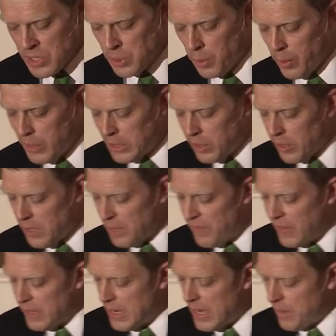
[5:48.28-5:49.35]
So, what we learned in
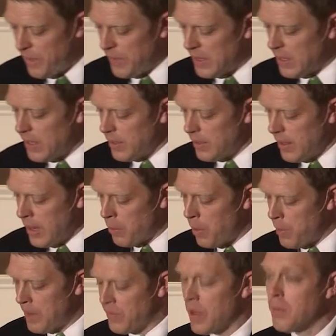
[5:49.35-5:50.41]
Philadelphia and
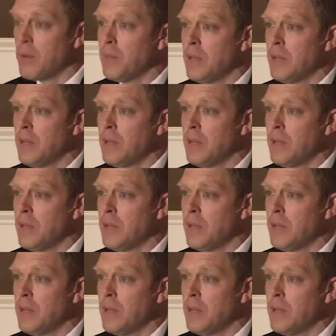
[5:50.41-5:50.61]
what we have come